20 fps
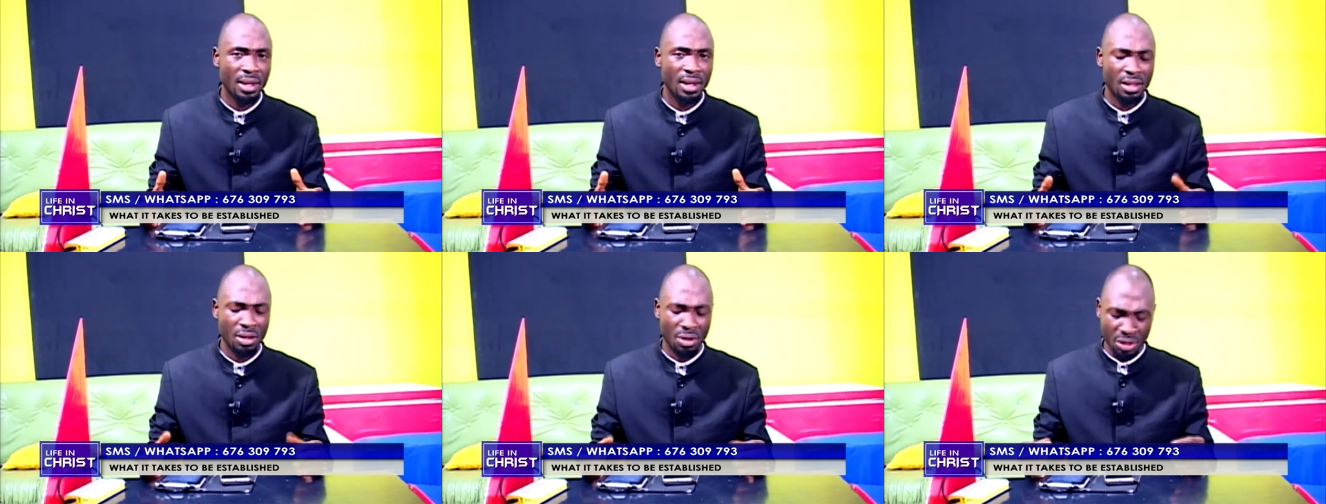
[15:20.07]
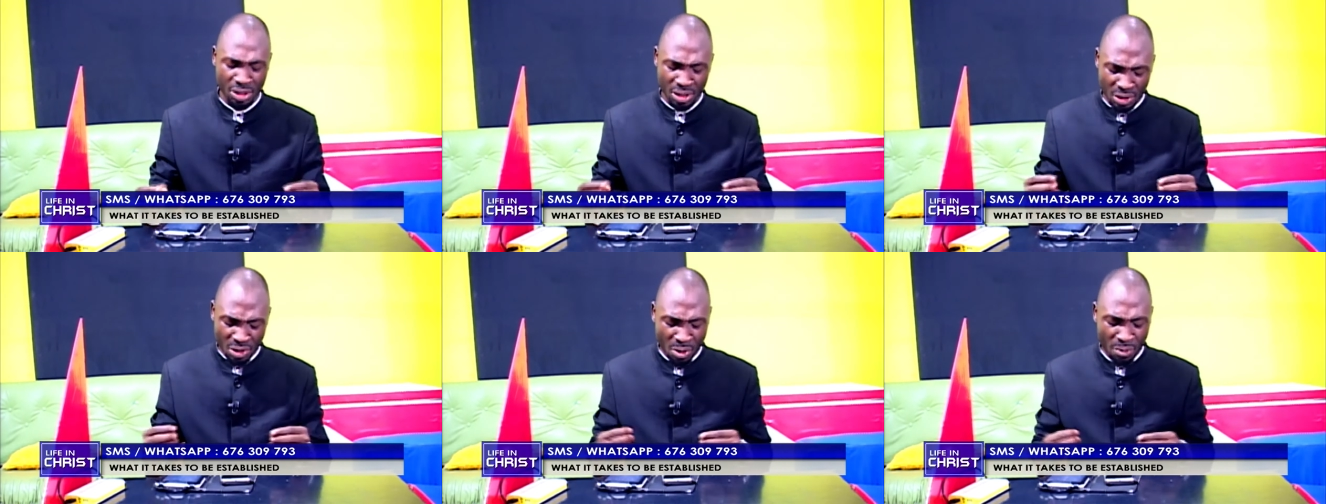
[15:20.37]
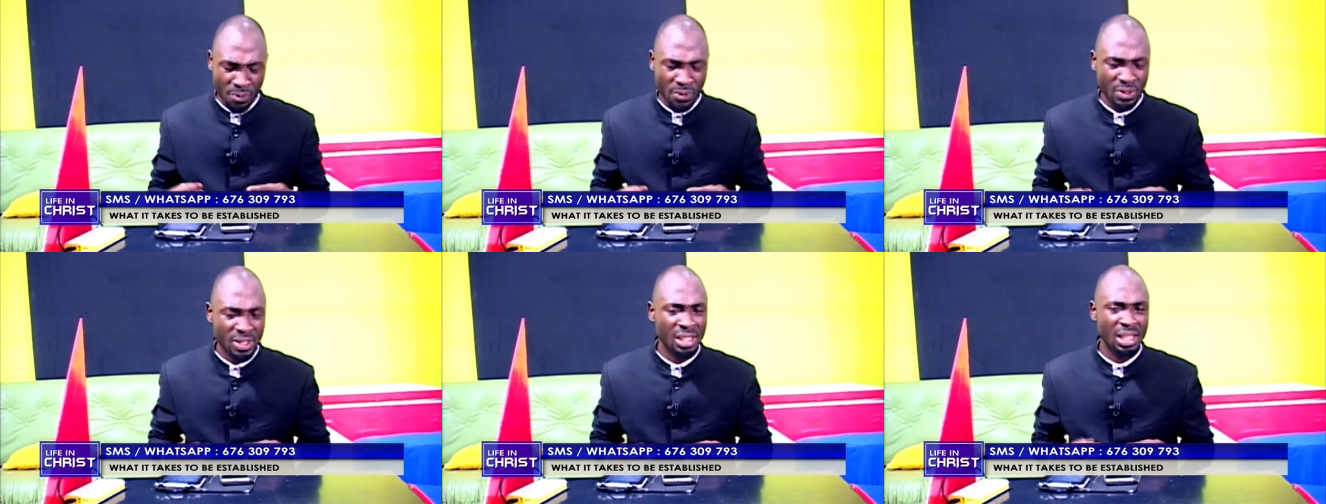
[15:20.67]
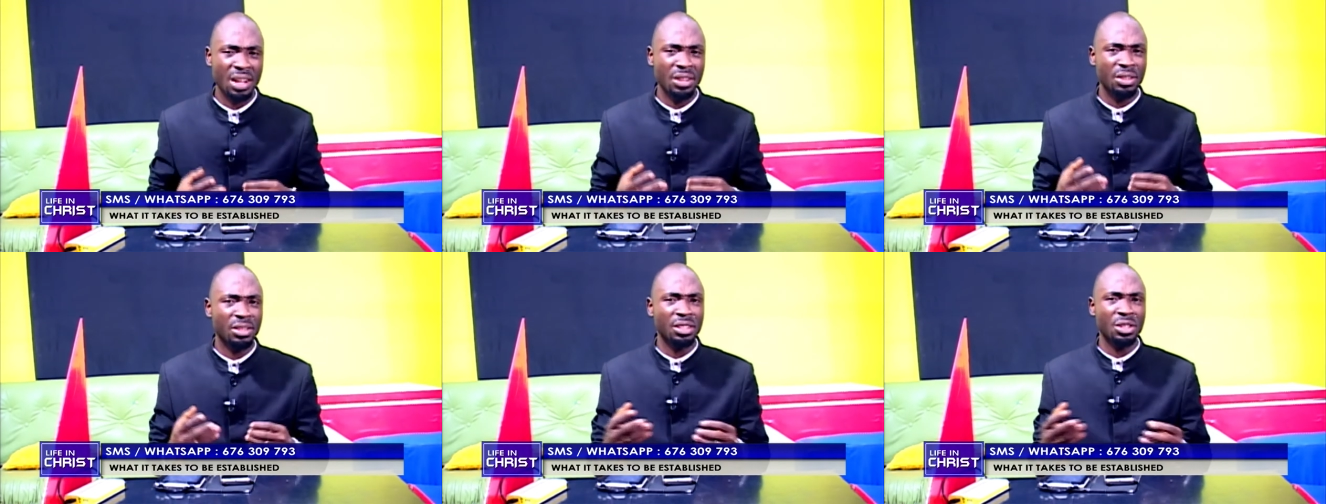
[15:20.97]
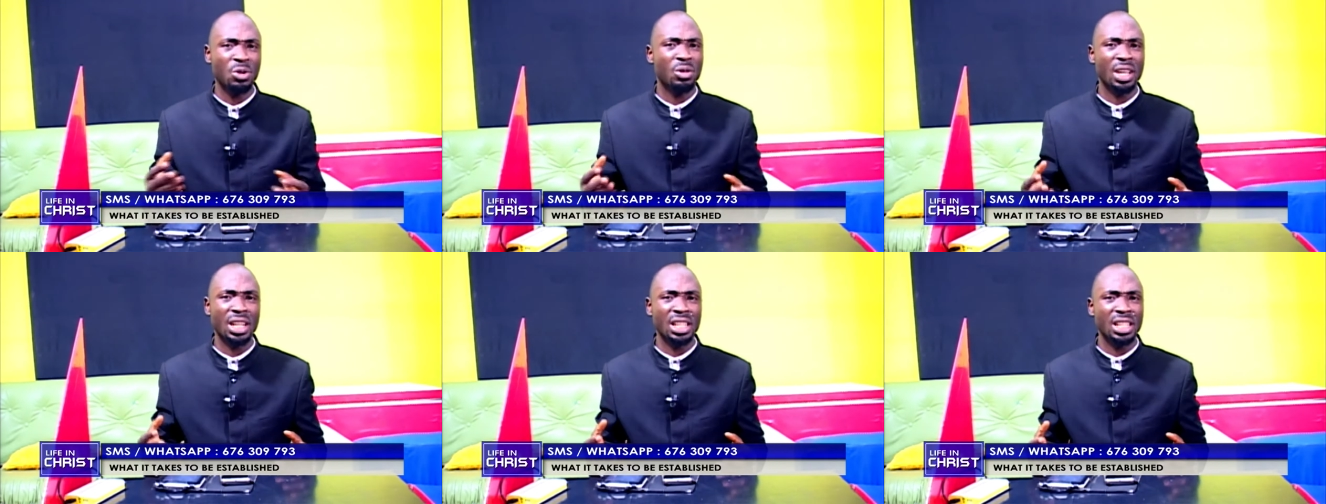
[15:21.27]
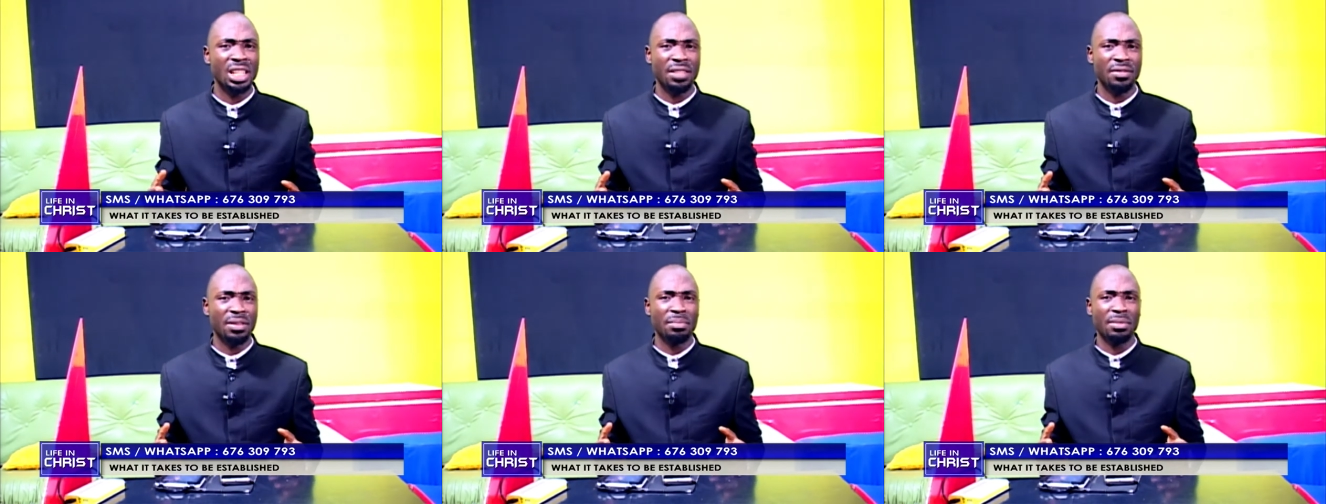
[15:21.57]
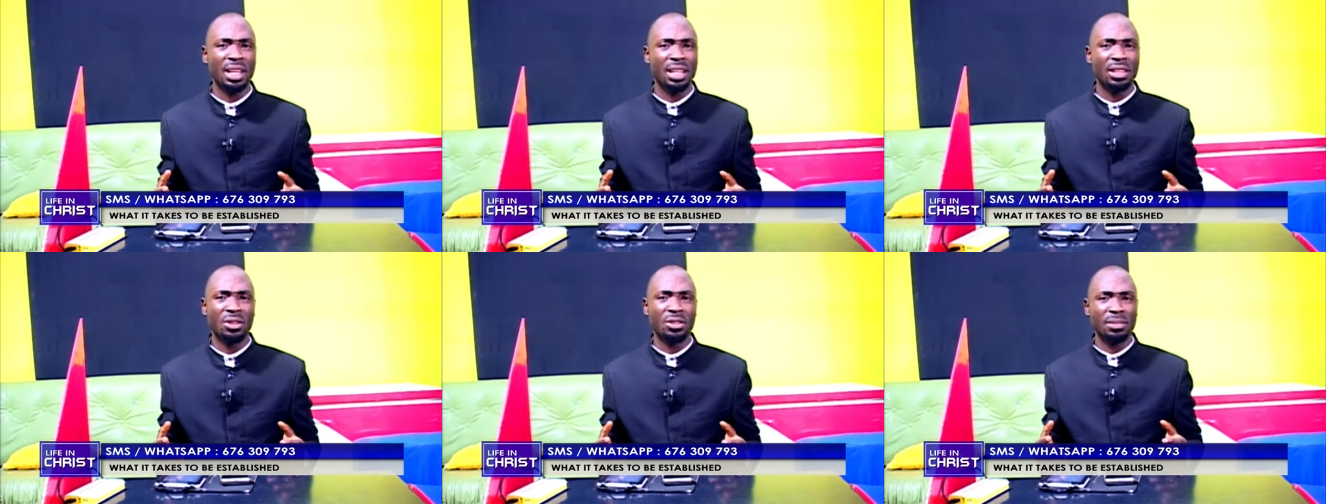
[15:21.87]
There's no physical thing you can give him
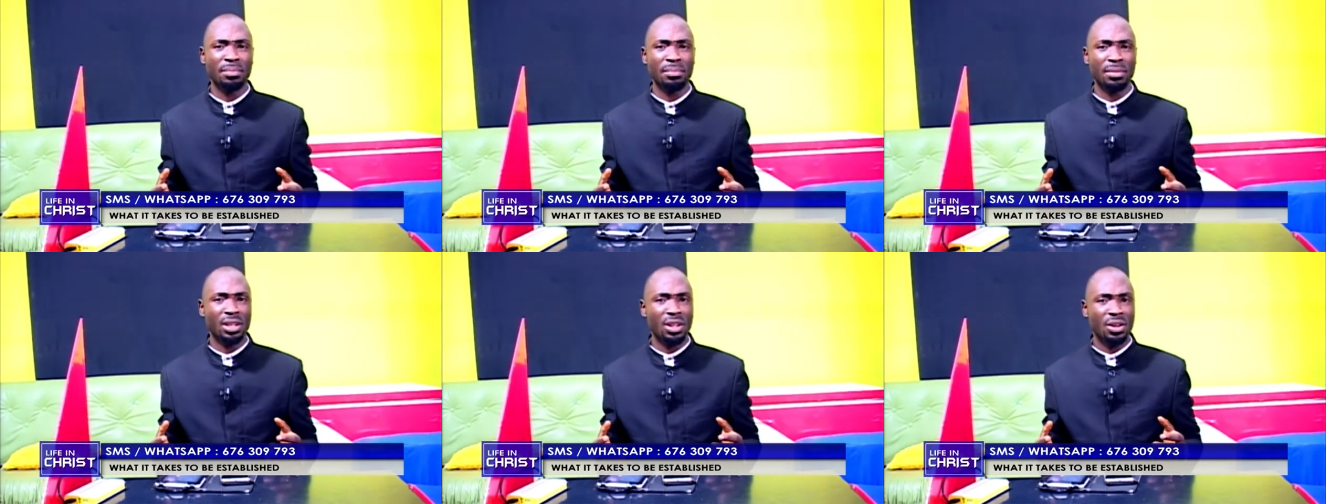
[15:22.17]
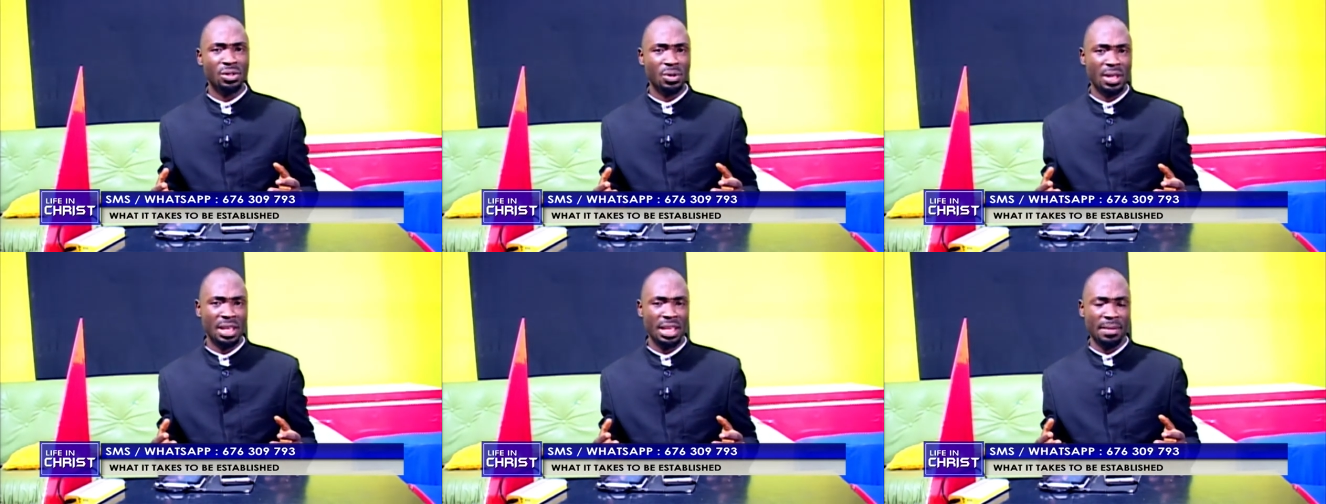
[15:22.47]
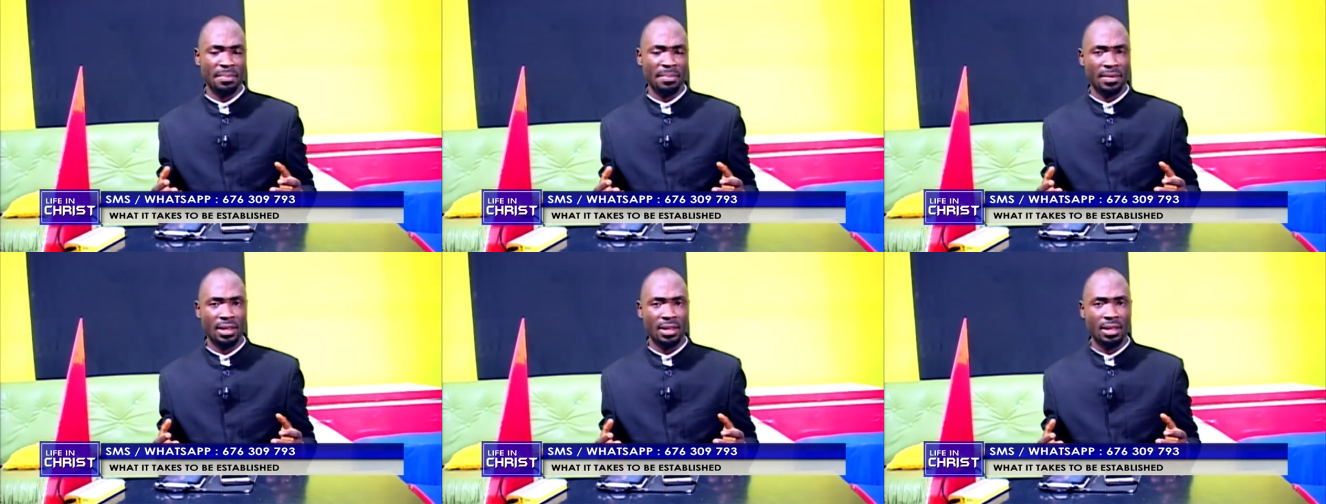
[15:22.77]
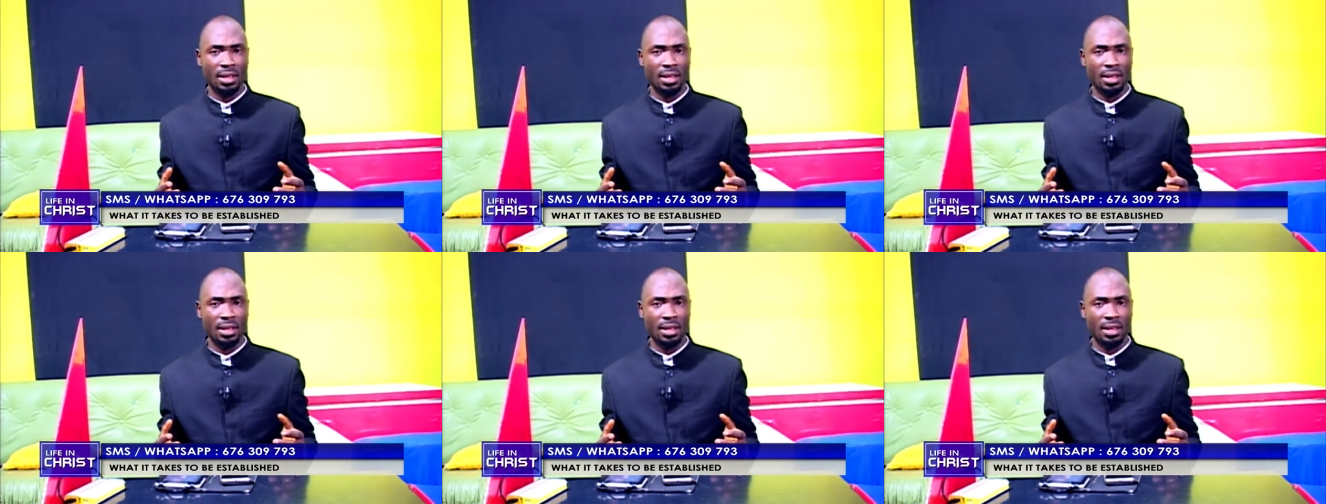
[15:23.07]
that doesn't belong to him.